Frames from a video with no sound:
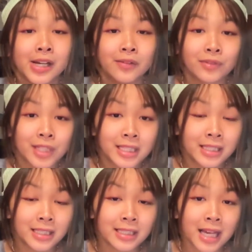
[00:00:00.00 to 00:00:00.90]
For
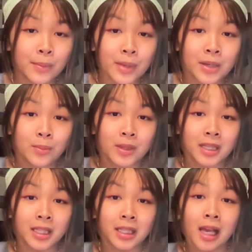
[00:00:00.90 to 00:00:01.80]
instance, that may
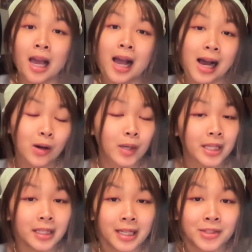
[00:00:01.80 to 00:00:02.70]
be out
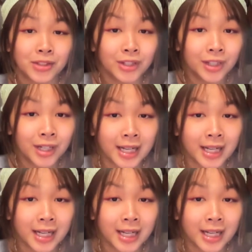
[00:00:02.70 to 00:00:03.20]
in nature,